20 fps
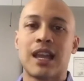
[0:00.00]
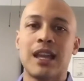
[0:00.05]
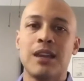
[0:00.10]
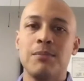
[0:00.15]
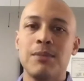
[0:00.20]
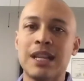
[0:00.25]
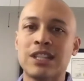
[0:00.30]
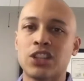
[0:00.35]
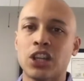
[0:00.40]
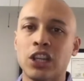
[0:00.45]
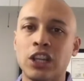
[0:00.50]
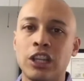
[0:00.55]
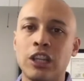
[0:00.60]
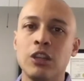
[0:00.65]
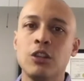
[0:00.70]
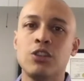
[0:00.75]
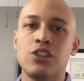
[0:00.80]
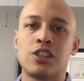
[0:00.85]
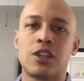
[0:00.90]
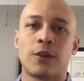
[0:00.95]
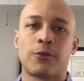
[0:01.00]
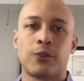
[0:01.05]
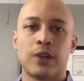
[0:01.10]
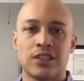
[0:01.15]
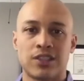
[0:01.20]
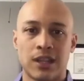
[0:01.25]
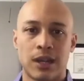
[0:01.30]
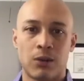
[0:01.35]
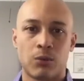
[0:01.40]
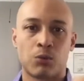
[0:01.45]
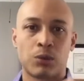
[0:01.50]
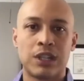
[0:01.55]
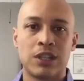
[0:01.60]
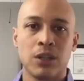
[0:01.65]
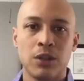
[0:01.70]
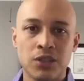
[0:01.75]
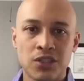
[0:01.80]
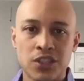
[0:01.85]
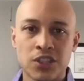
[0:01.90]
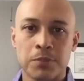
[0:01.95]
It makes a huge difference. It
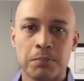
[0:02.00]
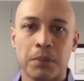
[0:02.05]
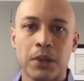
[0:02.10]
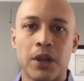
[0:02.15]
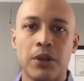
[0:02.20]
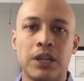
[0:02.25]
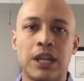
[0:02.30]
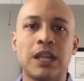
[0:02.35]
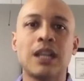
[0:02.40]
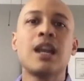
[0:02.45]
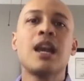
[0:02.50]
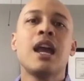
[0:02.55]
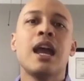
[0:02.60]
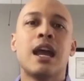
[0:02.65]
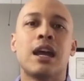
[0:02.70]
reduces bloating.